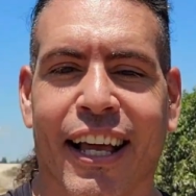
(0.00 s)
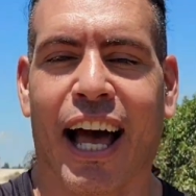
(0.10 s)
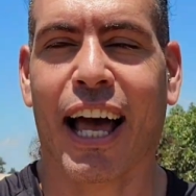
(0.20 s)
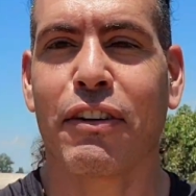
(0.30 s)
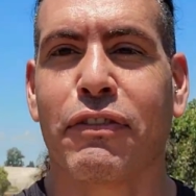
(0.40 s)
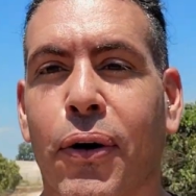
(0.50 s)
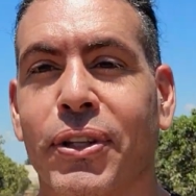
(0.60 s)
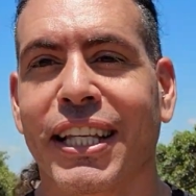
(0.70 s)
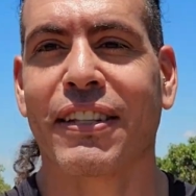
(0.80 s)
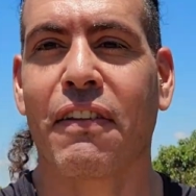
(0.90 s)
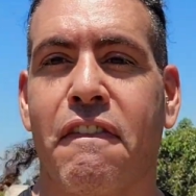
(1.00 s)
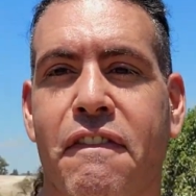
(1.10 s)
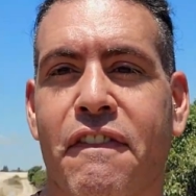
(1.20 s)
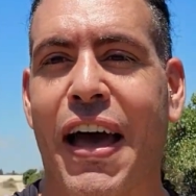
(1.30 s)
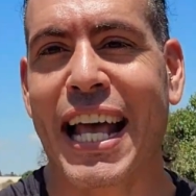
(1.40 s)
I found it
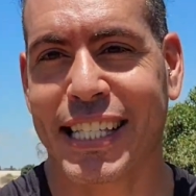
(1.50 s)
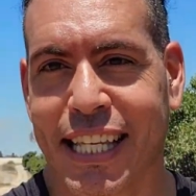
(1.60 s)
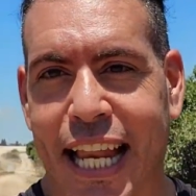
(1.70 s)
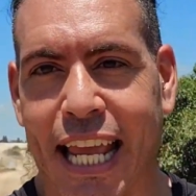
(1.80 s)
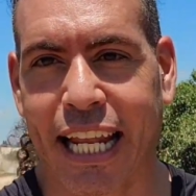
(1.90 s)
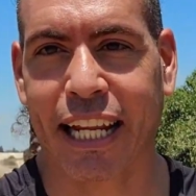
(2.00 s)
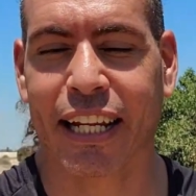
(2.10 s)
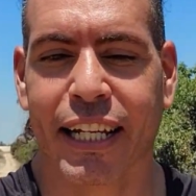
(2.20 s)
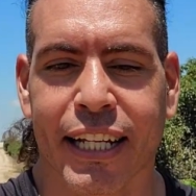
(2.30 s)
fascinating.